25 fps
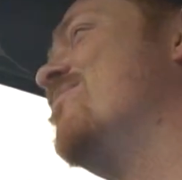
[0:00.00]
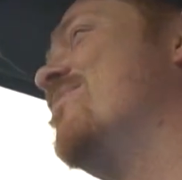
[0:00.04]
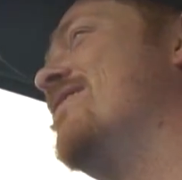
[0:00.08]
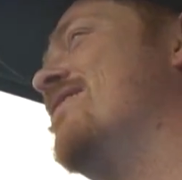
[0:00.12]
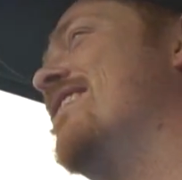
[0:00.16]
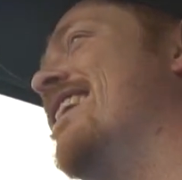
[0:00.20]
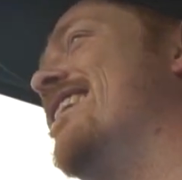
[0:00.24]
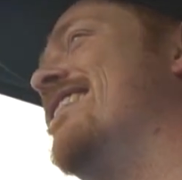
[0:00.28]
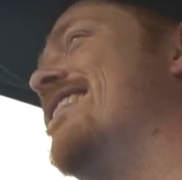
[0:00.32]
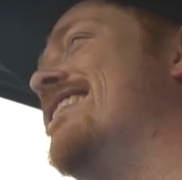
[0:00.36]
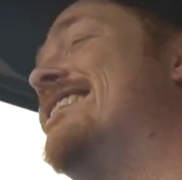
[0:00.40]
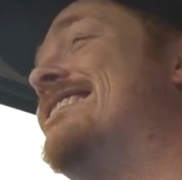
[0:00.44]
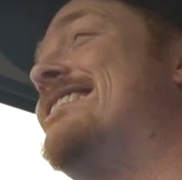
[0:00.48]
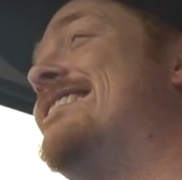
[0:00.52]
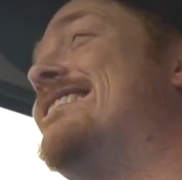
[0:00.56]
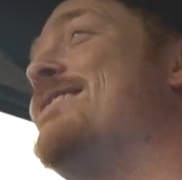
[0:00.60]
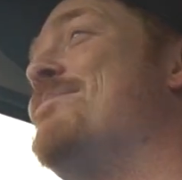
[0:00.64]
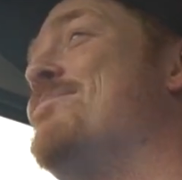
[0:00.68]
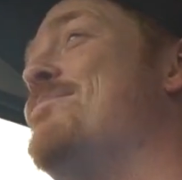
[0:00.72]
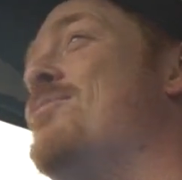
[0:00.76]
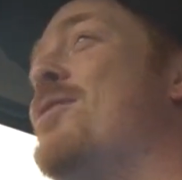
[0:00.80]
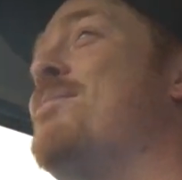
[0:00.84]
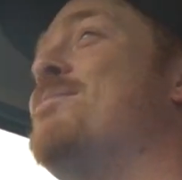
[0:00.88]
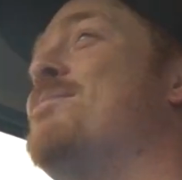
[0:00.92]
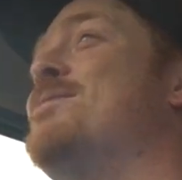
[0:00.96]
yeah, this is the
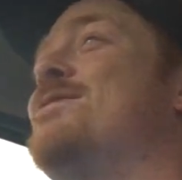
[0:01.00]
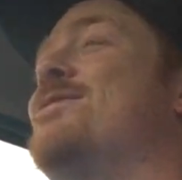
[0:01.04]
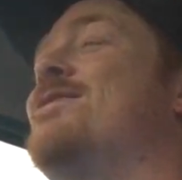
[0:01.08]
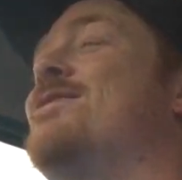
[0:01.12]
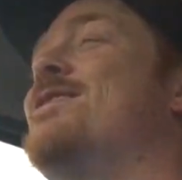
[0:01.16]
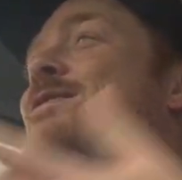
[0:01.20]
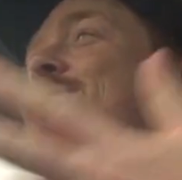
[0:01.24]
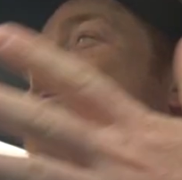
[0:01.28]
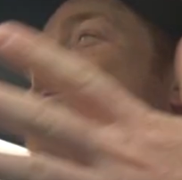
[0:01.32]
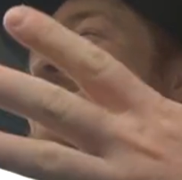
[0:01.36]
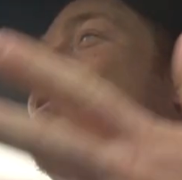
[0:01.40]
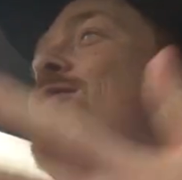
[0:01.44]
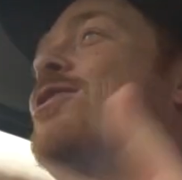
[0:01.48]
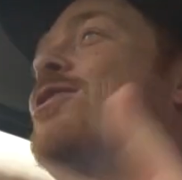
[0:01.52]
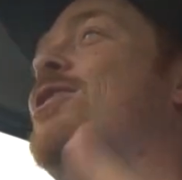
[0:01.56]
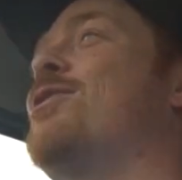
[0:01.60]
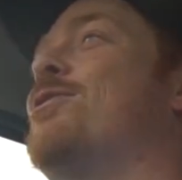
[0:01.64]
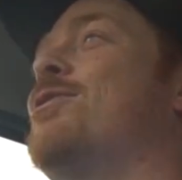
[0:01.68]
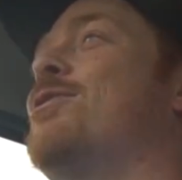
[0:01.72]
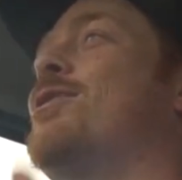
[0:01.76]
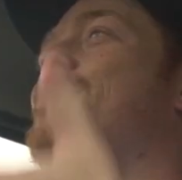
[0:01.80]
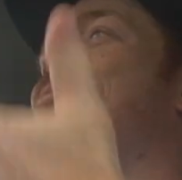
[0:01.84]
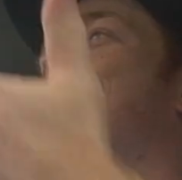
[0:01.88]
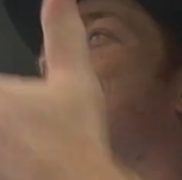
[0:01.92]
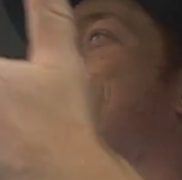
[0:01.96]
purpose of this vlog. I
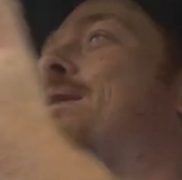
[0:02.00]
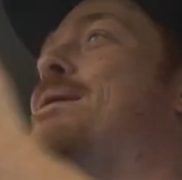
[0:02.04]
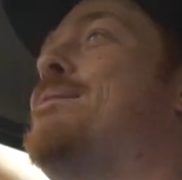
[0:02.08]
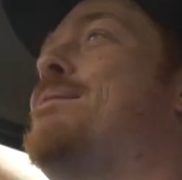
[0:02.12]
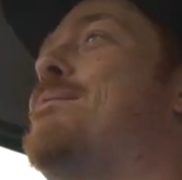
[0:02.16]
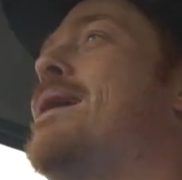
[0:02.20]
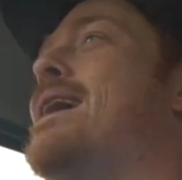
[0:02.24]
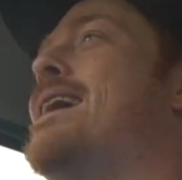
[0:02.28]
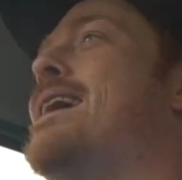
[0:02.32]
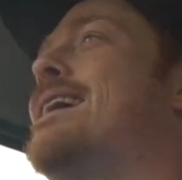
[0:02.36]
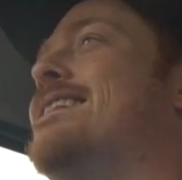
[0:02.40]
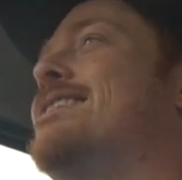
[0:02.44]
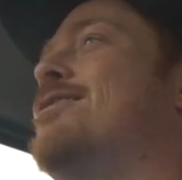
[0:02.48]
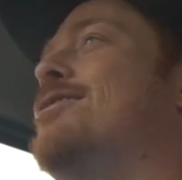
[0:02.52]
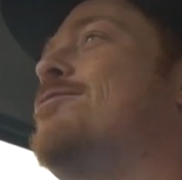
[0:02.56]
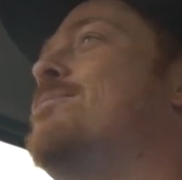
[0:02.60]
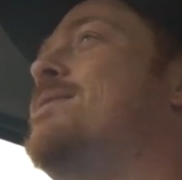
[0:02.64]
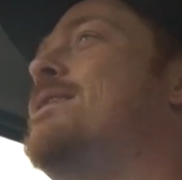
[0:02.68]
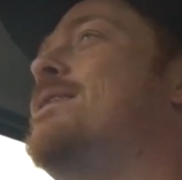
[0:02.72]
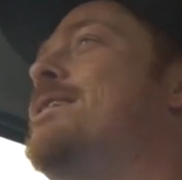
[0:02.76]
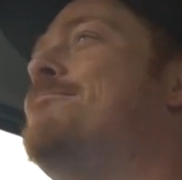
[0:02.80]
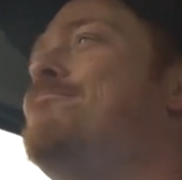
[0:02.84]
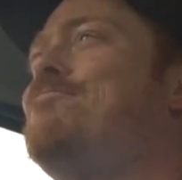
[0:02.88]
thought I'd bring it back a little bit.